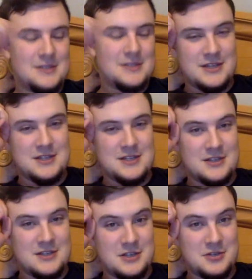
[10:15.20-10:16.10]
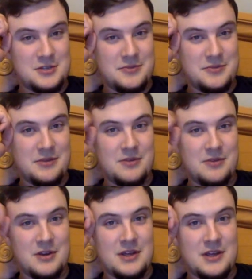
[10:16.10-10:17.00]
it's such a big
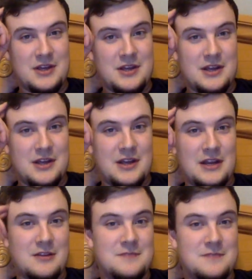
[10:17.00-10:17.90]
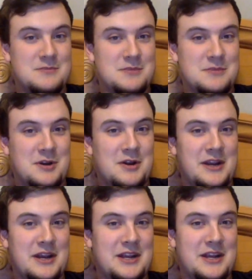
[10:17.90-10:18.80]
book, and I love Tim
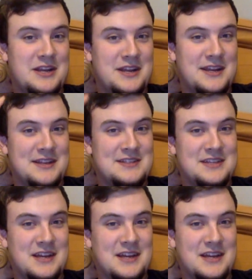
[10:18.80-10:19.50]
Curry in it.